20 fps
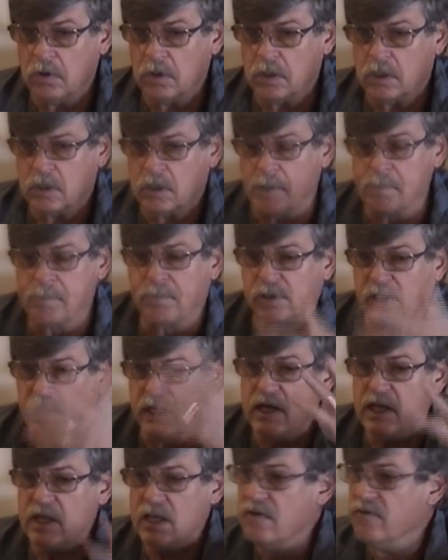
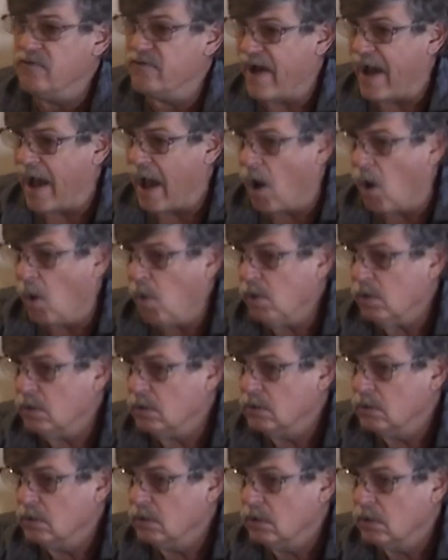completing a vow.
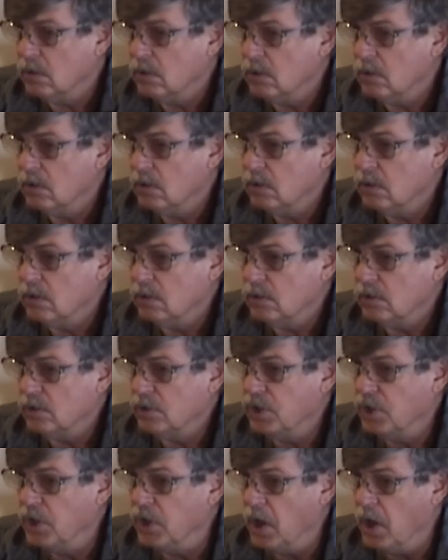
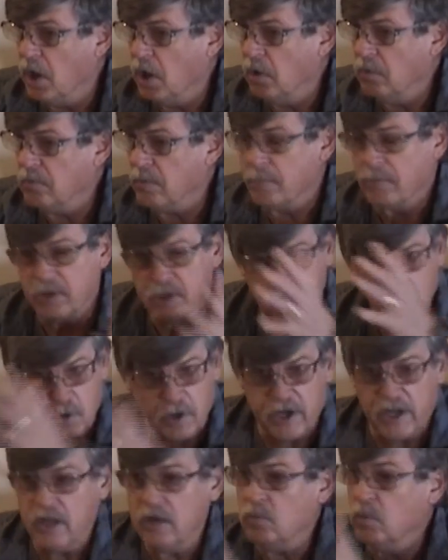Remember he went
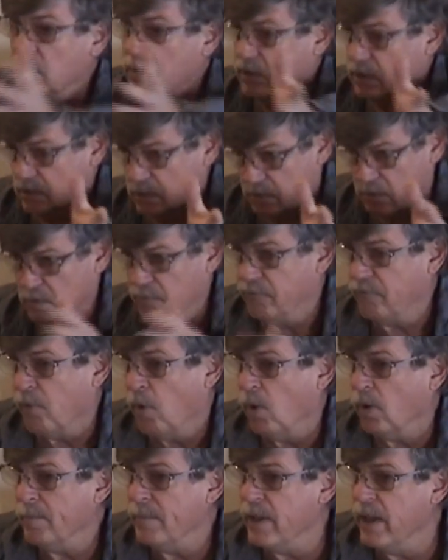in with the
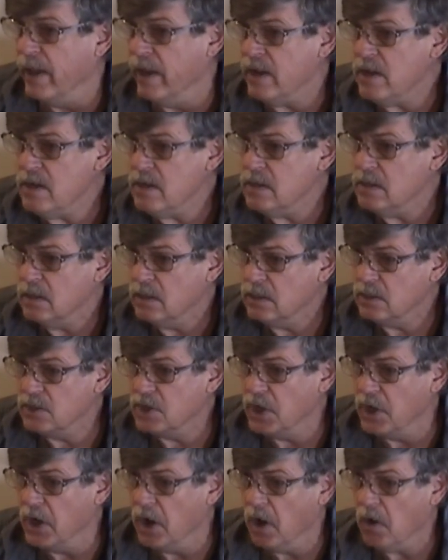4 men,
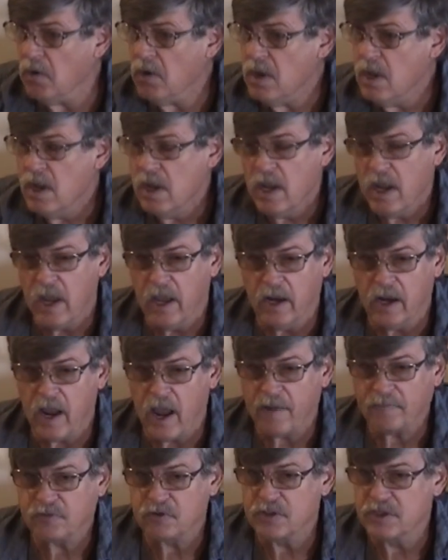and
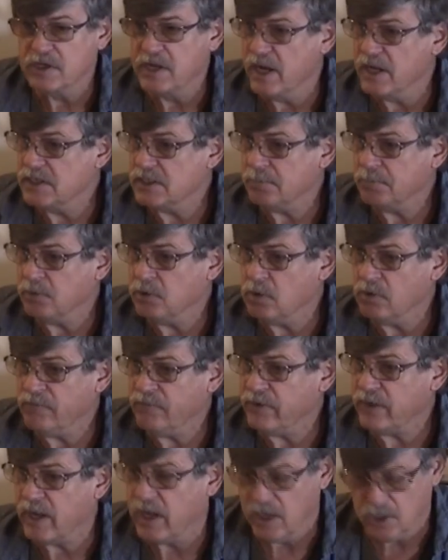after the days of
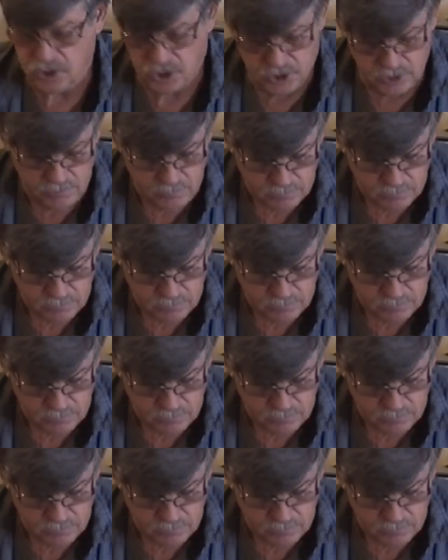purification,